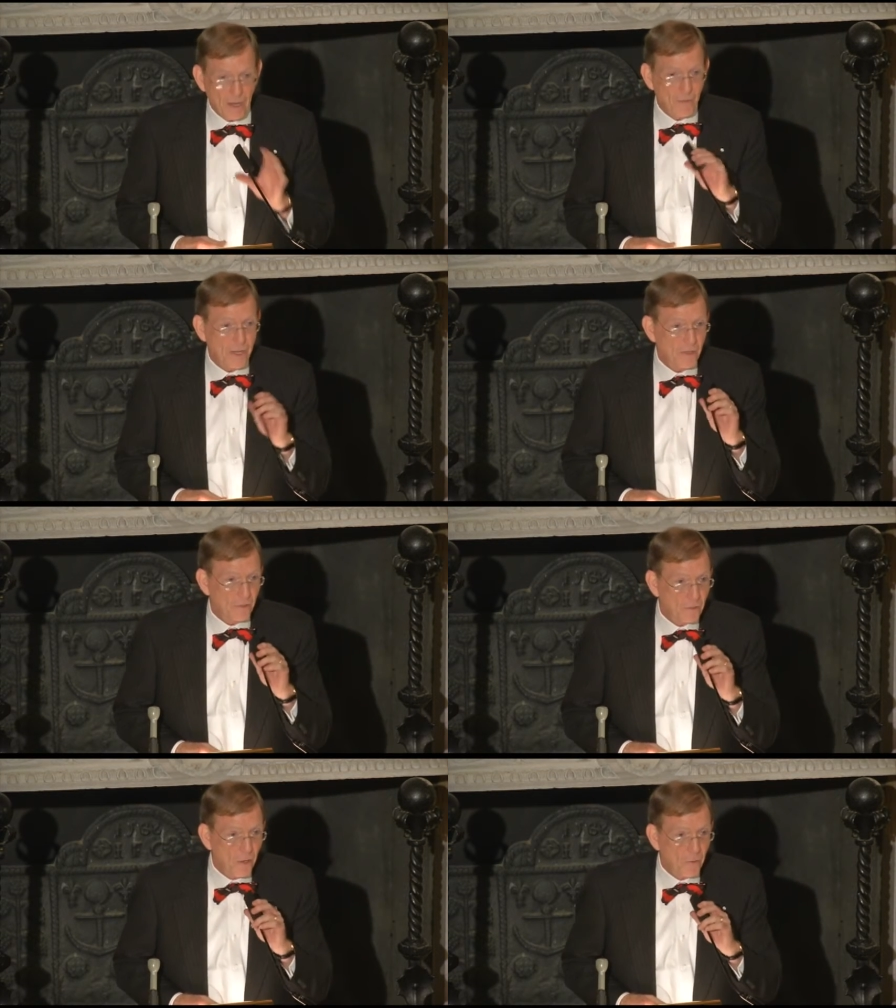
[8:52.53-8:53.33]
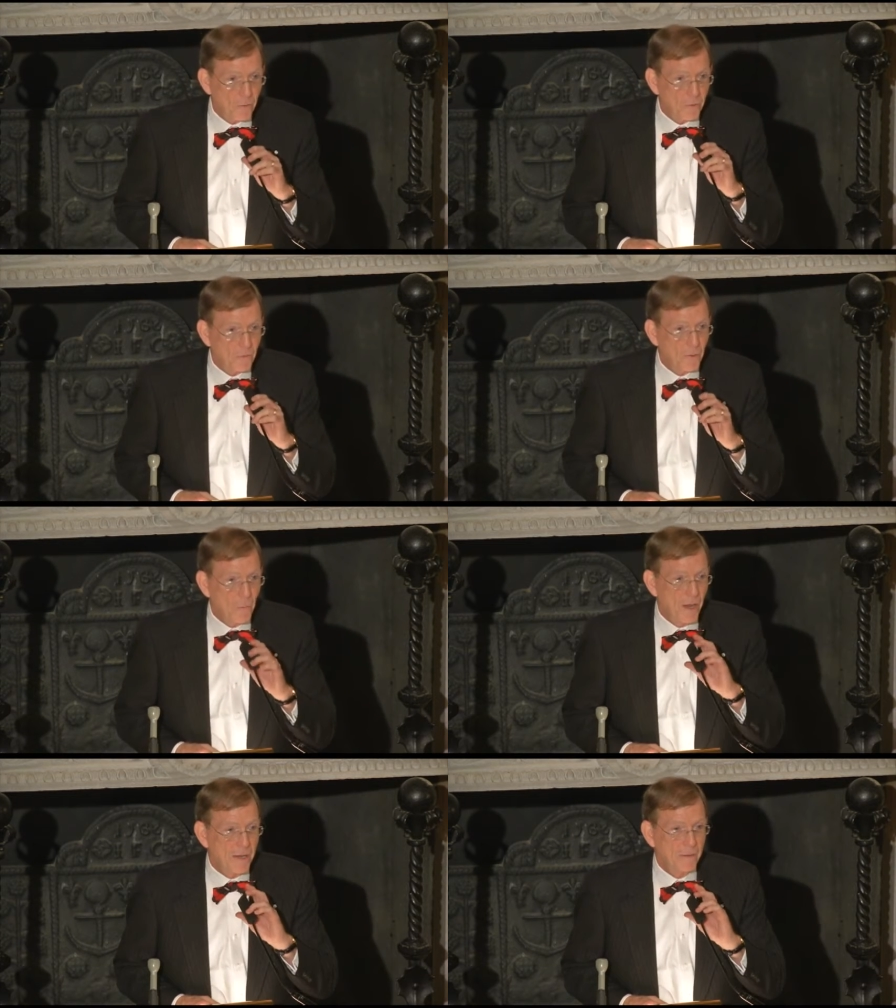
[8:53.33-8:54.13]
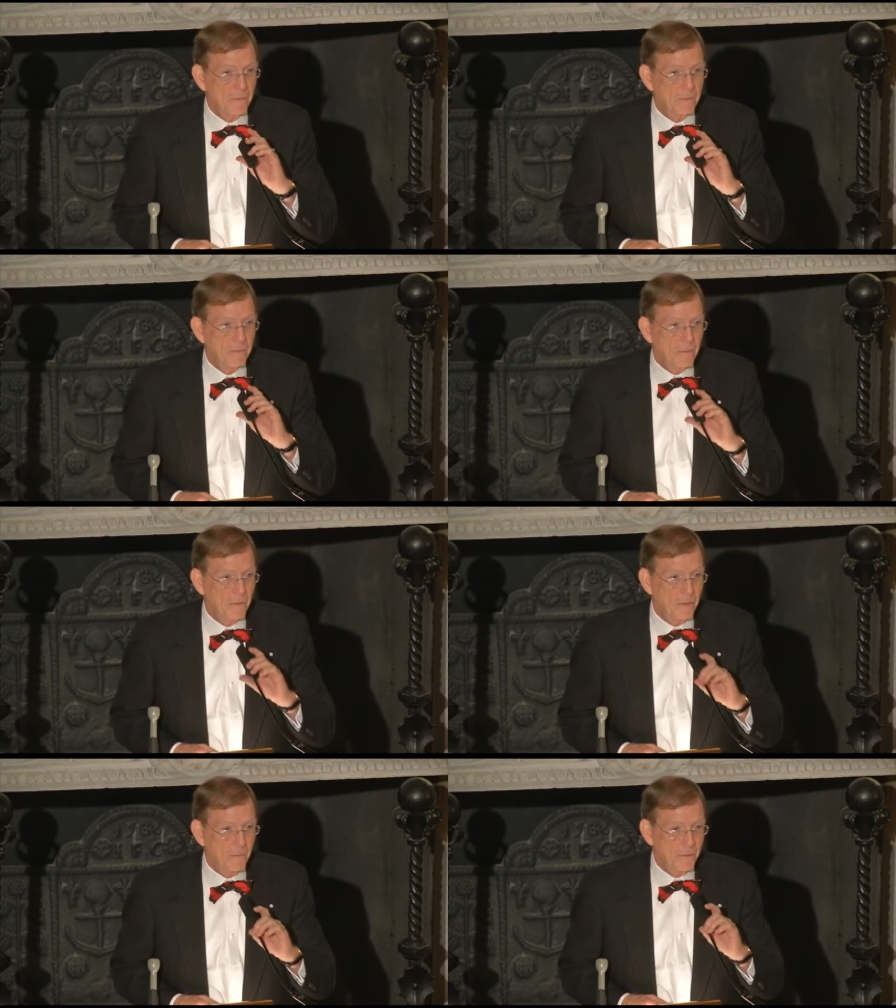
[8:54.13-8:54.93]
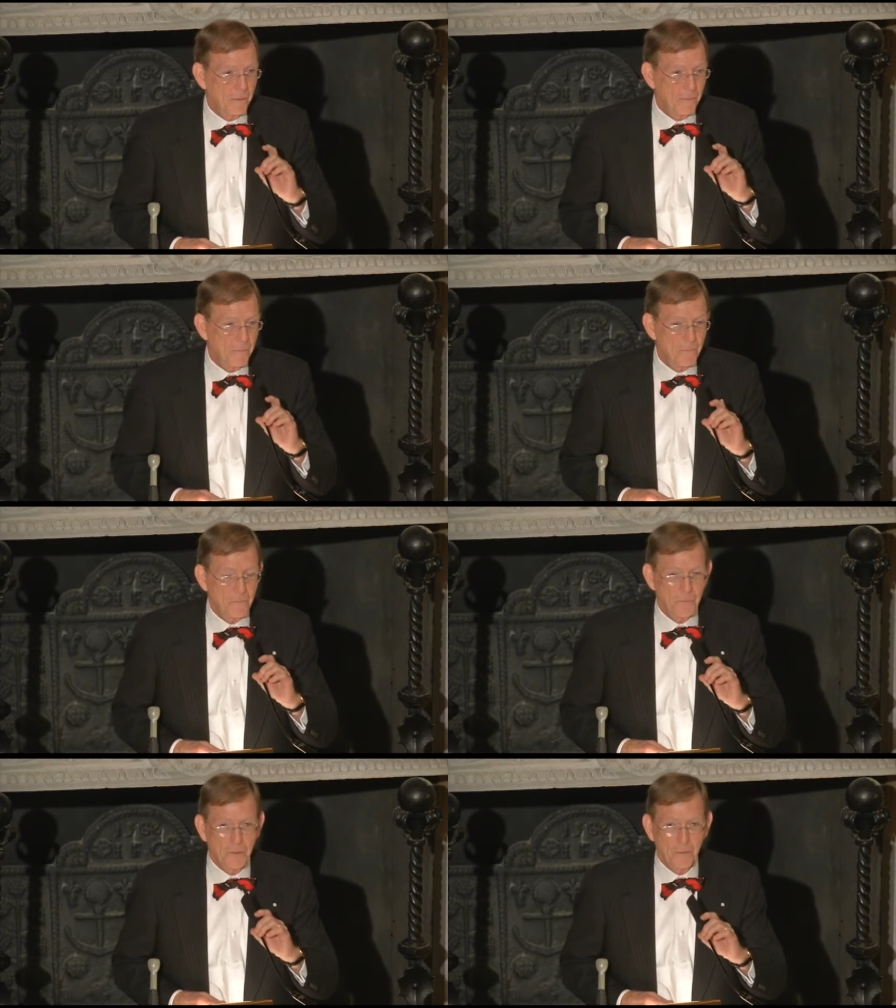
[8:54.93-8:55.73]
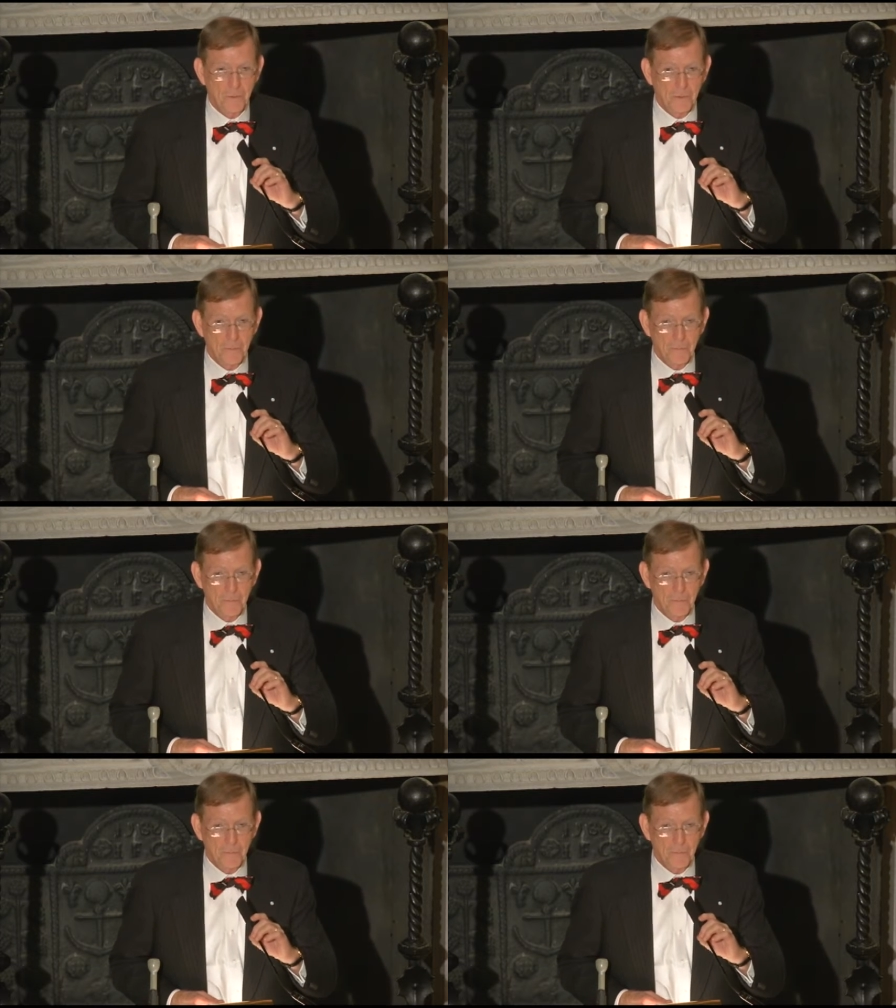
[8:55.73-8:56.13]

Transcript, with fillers: I think I just lost the mic. There, there we go. Okay.